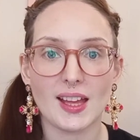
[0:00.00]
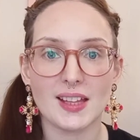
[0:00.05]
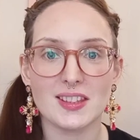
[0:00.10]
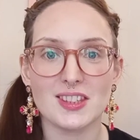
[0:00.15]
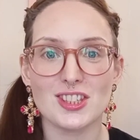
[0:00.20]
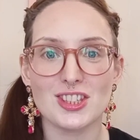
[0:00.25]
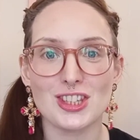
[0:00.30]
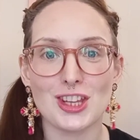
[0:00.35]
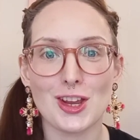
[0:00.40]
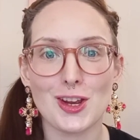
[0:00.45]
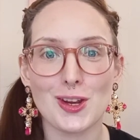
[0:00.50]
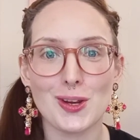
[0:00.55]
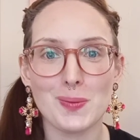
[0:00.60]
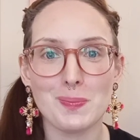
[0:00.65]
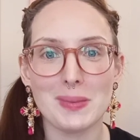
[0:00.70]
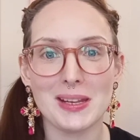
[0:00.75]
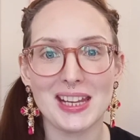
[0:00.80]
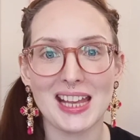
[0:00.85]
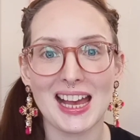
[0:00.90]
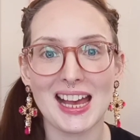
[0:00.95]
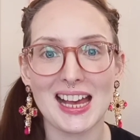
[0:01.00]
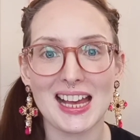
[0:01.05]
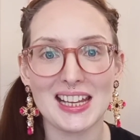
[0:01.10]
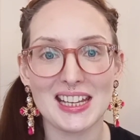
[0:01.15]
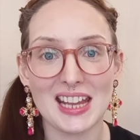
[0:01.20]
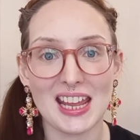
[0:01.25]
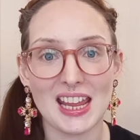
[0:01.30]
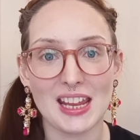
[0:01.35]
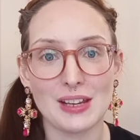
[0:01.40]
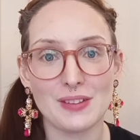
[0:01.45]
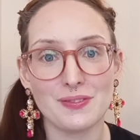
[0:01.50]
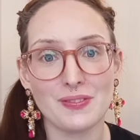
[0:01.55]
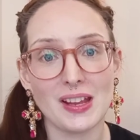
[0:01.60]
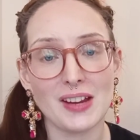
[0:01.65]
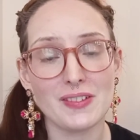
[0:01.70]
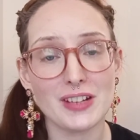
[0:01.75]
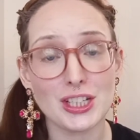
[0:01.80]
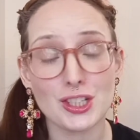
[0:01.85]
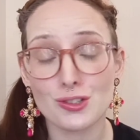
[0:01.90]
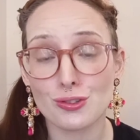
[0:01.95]
And so began a
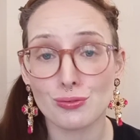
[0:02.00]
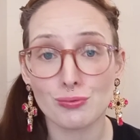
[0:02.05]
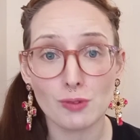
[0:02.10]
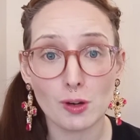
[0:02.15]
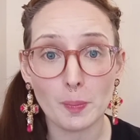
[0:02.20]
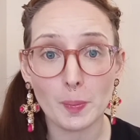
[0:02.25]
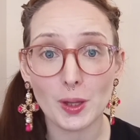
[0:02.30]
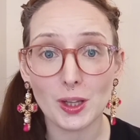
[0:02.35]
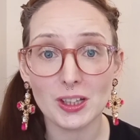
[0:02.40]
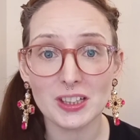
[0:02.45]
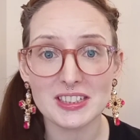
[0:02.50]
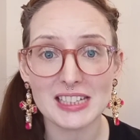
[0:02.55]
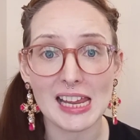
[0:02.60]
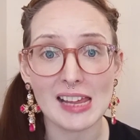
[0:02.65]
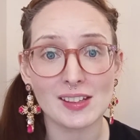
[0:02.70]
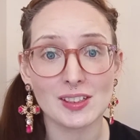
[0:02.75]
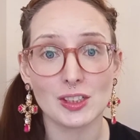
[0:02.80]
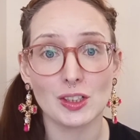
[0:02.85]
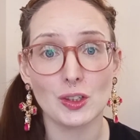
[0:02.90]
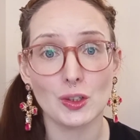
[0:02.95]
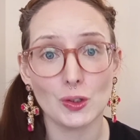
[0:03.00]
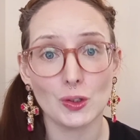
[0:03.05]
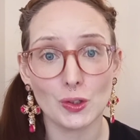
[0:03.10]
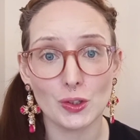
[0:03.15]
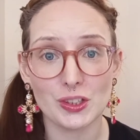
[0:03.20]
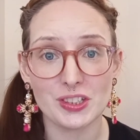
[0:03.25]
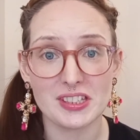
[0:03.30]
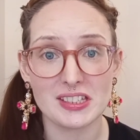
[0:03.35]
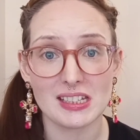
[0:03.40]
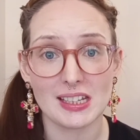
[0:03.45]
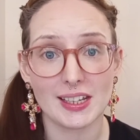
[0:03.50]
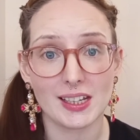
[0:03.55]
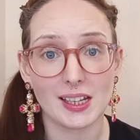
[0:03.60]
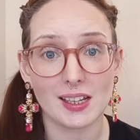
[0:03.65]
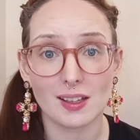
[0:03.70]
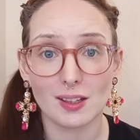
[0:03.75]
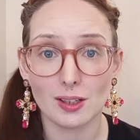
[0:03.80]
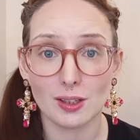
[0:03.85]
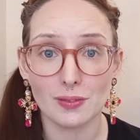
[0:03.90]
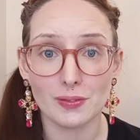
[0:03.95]
very troubled and
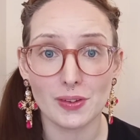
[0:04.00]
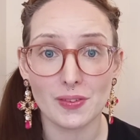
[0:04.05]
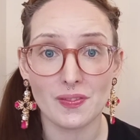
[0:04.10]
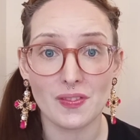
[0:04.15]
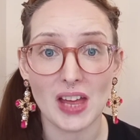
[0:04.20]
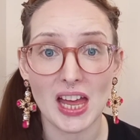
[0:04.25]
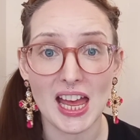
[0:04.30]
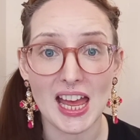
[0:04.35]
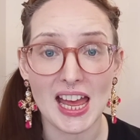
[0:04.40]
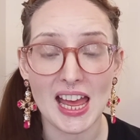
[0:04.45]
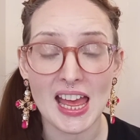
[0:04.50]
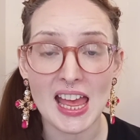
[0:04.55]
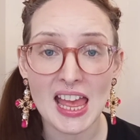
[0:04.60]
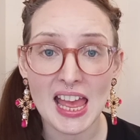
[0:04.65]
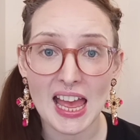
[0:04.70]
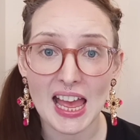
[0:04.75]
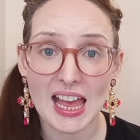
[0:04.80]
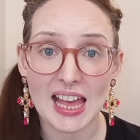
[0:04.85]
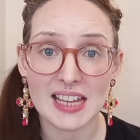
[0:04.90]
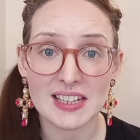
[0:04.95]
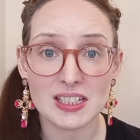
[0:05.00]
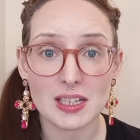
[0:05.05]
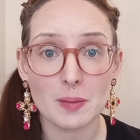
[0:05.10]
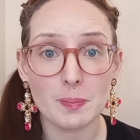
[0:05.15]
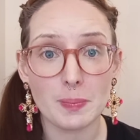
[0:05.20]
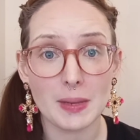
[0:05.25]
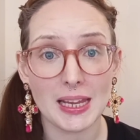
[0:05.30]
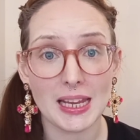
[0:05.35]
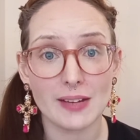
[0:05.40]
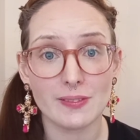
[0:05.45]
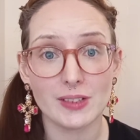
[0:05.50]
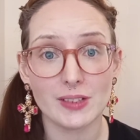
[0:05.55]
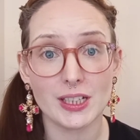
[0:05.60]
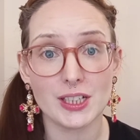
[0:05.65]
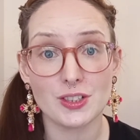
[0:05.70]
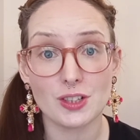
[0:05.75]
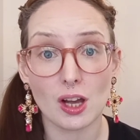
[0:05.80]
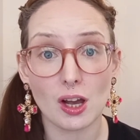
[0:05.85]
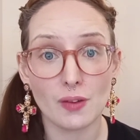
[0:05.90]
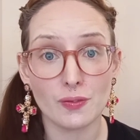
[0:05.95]
caustic love affair and a
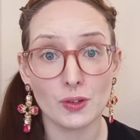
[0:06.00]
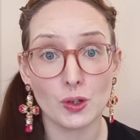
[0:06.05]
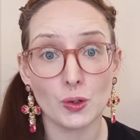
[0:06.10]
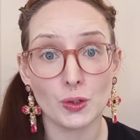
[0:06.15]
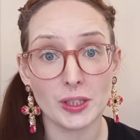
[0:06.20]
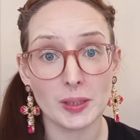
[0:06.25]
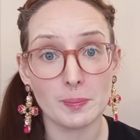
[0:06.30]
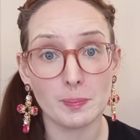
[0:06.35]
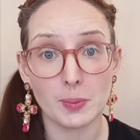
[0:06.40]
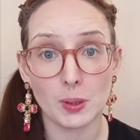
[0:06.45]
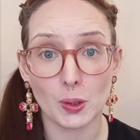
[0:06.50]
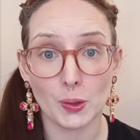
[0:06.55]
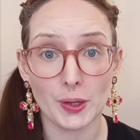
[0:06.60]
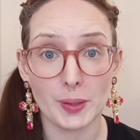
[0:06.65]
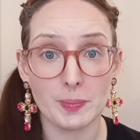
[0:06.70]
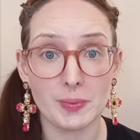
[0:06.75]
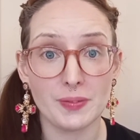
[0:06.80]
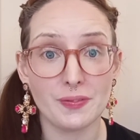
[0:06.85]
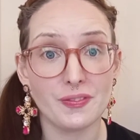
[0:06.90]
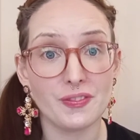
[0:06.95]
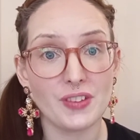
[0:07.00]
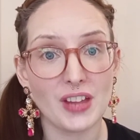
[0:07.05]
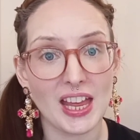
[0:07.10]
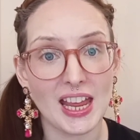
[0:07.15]
period of unemployment